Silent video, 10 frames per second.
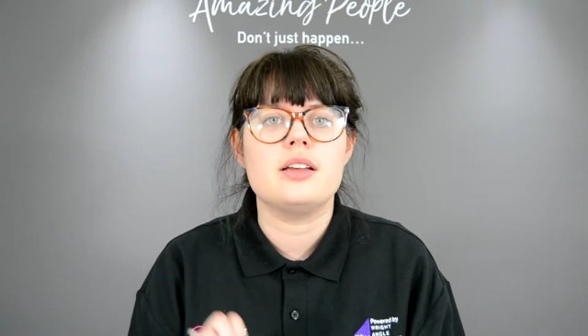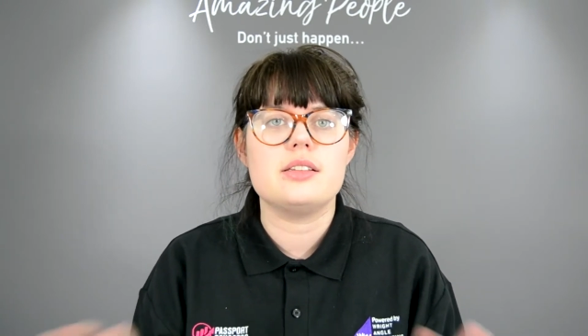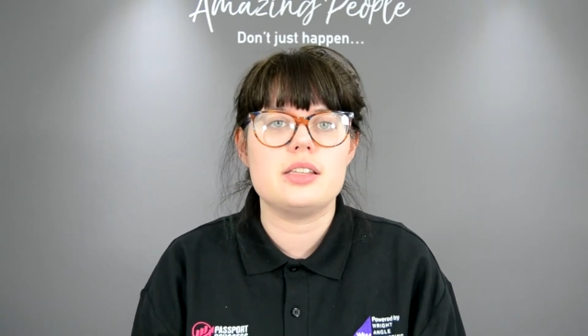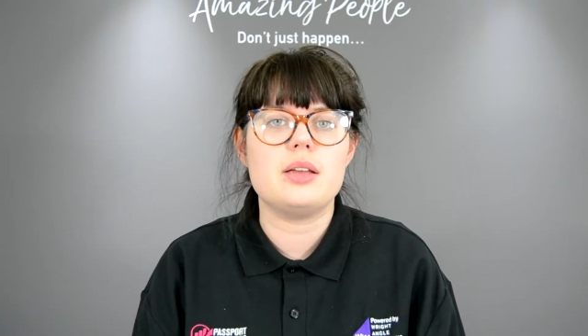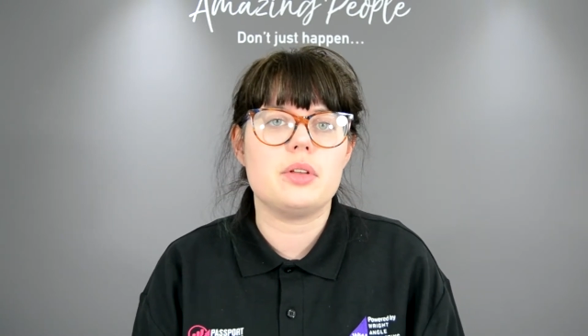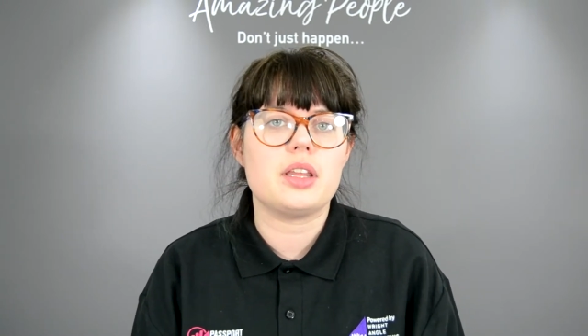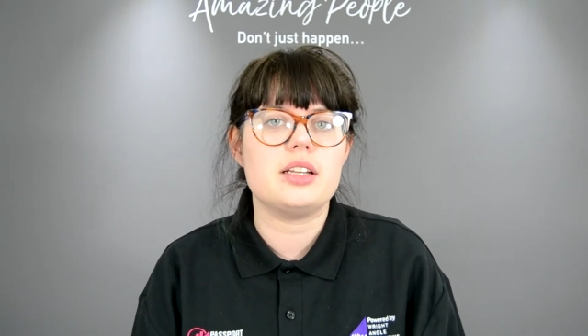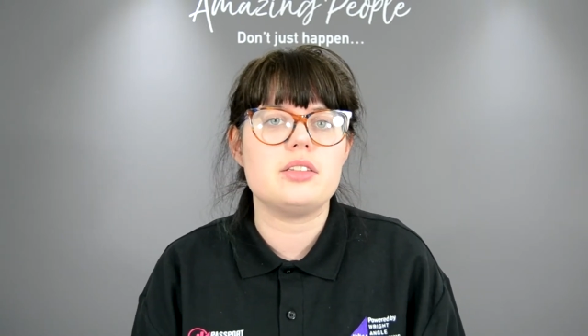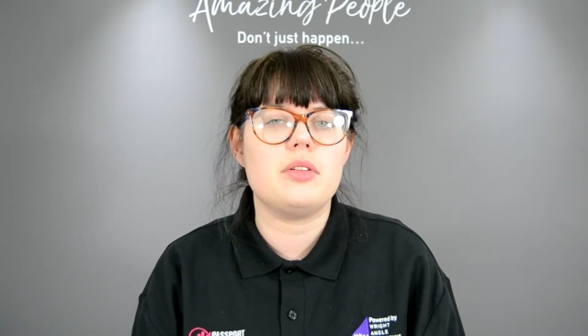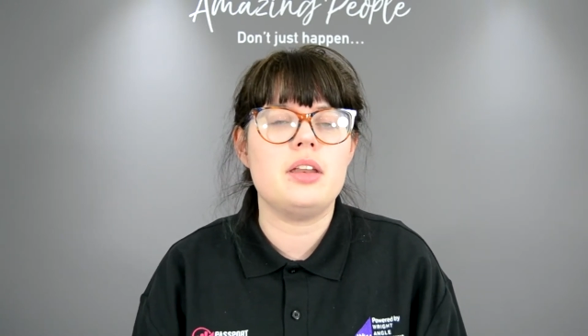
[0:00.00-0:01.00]
See what
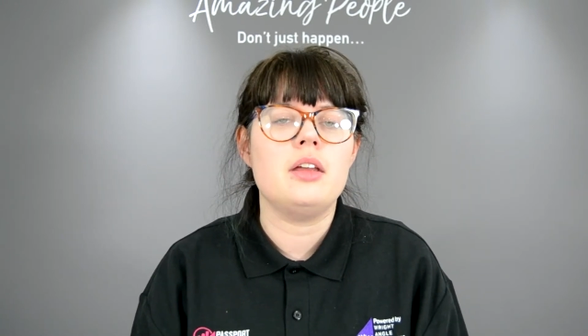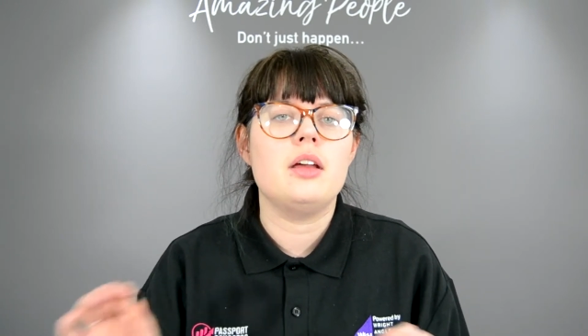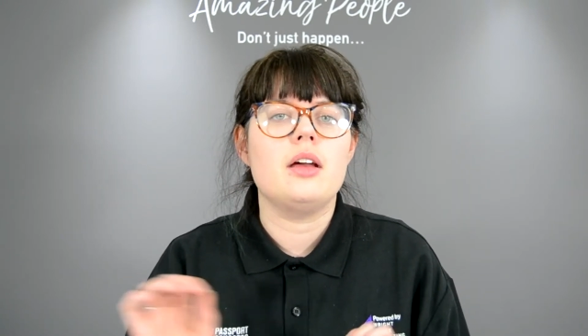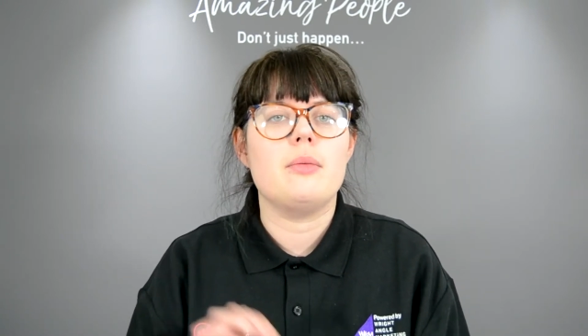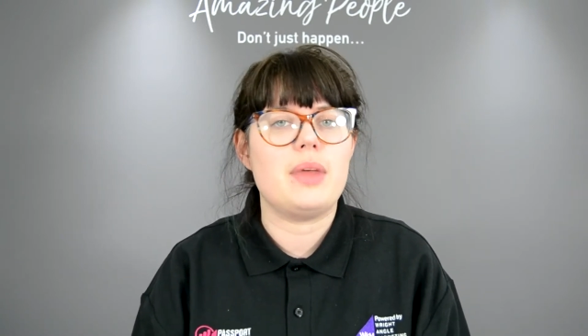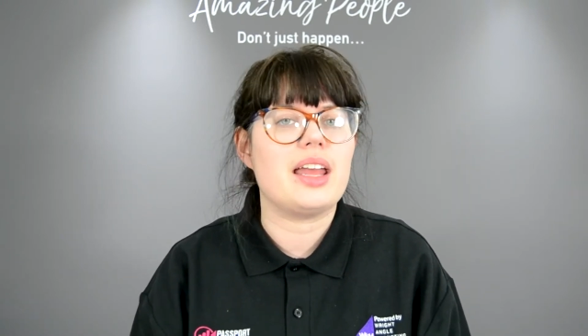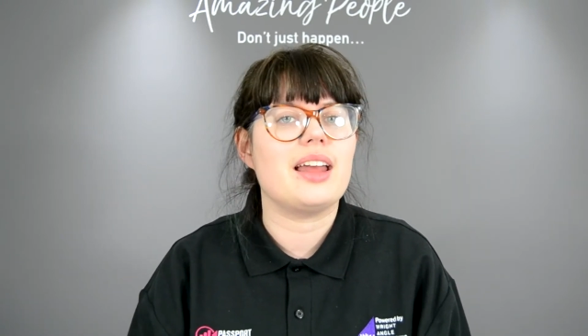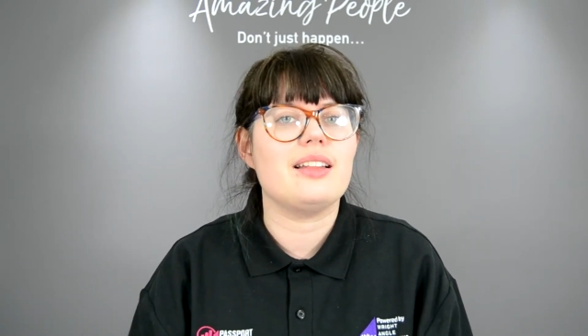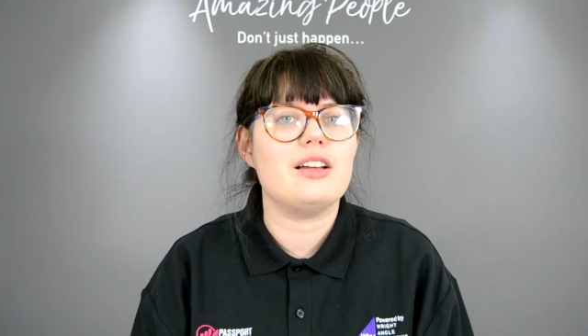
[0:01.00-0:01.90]
they're doing, make it